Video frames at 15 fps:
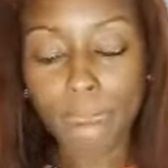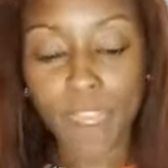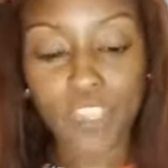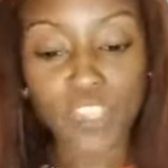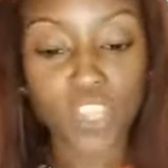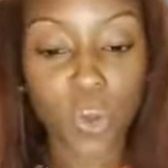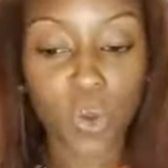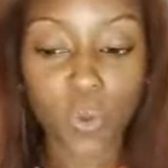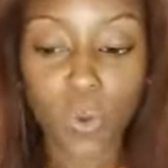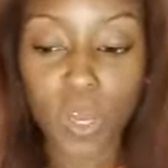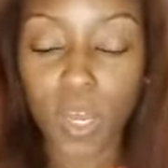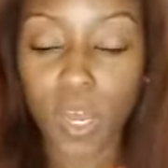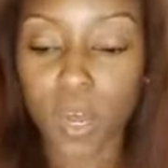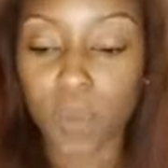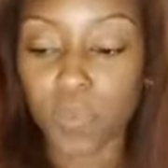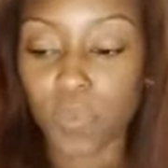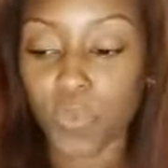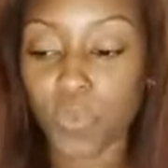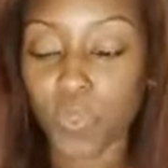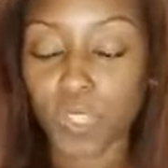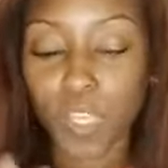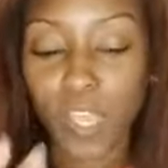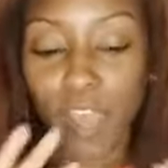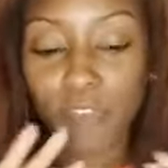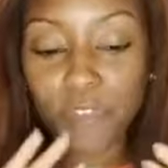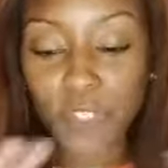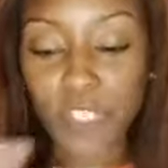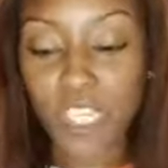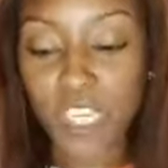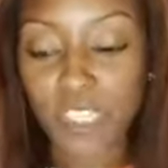you know, um, after
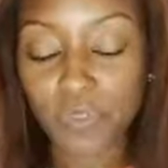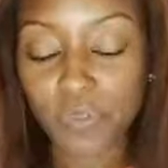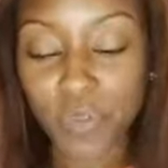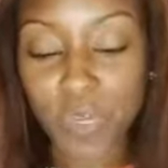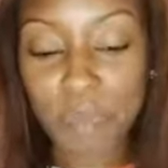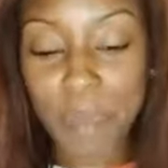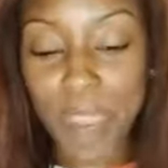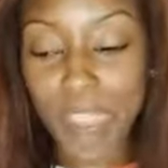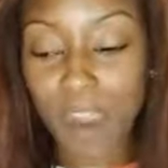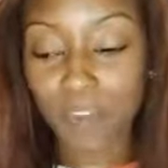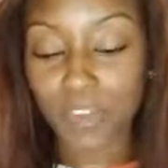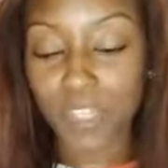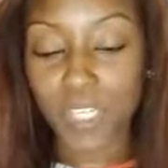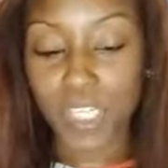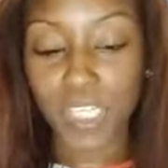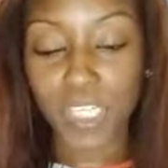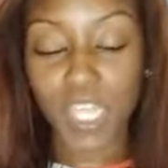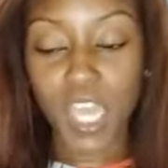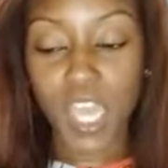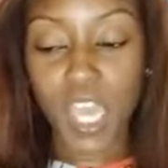getting remarried and